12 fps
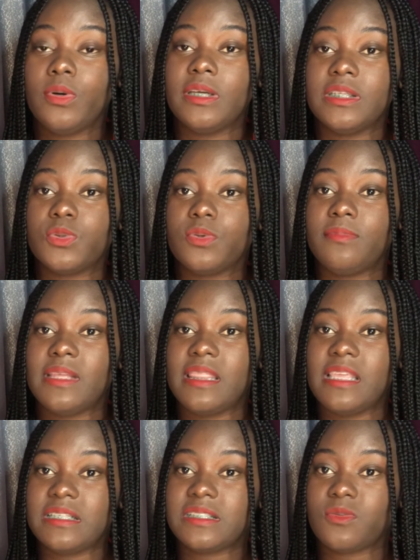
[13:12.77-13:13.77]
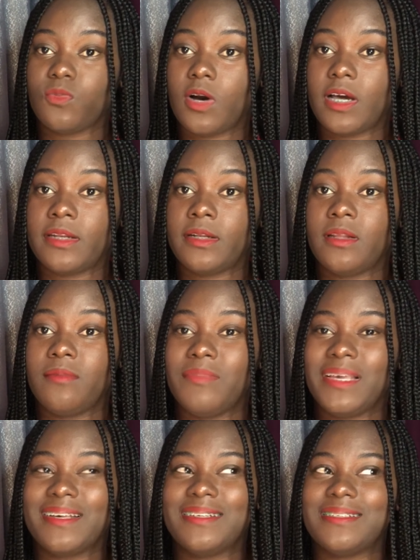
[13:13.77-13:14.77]
it would be this one,
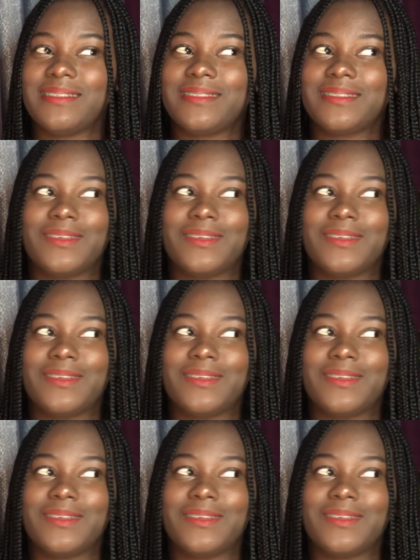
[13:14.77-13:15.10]
because